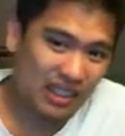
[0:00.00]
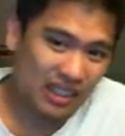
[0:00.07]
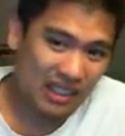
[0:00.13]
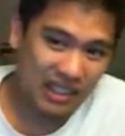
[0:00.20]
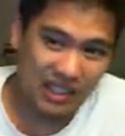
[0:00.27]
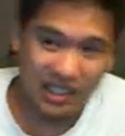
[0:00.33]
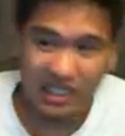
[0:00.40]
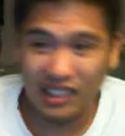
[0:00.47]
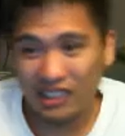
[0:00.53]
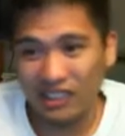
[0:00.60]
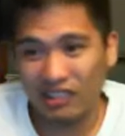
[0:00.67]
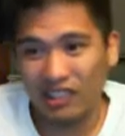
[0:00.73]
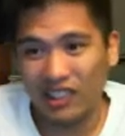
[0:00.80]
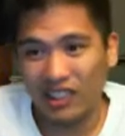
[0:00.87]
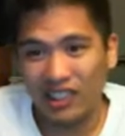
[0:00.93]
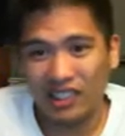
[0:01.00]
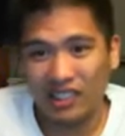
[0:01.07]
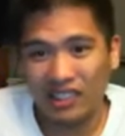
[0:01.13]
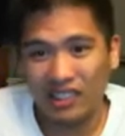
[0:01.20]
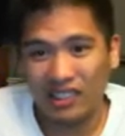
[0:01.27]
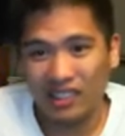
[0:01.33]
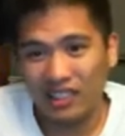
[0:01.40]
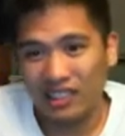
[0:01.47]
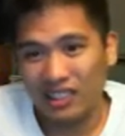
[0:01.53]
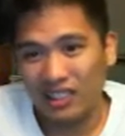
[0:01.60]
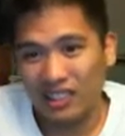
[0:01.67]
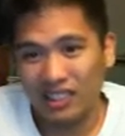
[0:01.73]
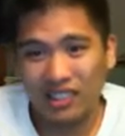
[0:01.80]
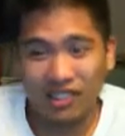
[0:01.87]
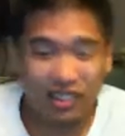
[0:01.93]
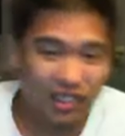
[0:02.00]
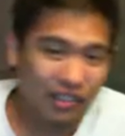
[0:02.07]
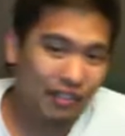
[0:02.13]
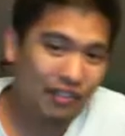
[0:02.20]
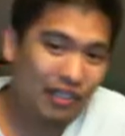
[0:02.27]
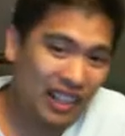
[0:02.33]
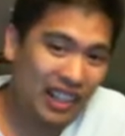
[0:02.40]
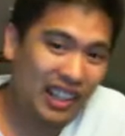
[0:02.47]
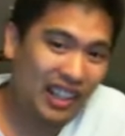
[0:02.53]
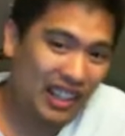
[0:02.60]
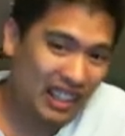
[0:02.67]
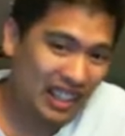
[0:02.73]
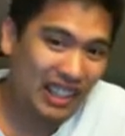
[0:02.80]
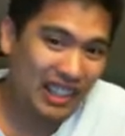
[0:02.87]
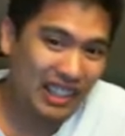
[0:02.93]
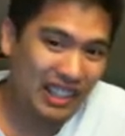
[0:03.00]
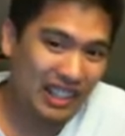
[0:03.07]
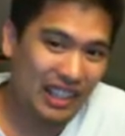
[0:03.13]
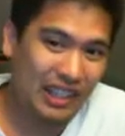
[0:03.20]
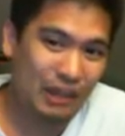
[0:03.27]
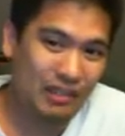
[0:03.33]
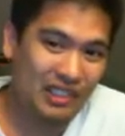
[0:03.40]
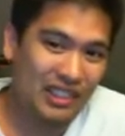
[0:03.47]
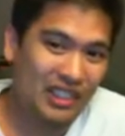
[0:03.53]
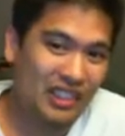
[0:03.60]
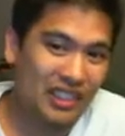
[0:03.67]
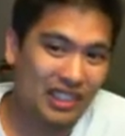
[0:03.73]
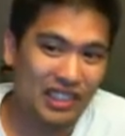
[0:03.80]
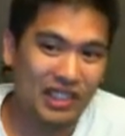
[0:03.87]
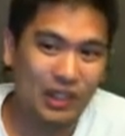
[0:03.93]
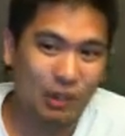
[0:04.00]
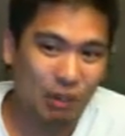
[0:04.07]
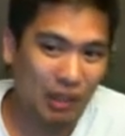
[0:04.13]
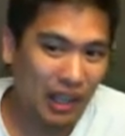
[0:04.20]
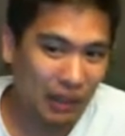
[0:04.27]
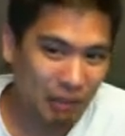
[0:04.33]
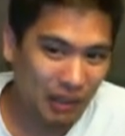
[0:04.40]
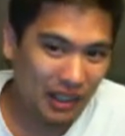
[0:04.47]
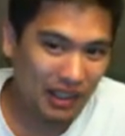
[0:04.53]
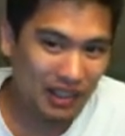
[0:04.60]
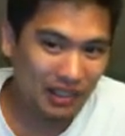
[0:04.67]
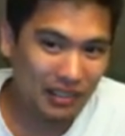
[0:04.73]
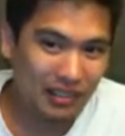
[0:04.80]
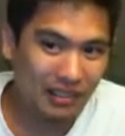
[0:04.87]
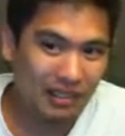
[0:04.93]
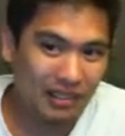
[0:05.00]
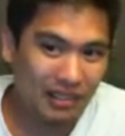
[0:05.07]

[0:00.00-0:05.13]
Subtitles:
Here's why. Throw a flying knee at a Brazilian Jiu-Jitsu black belt.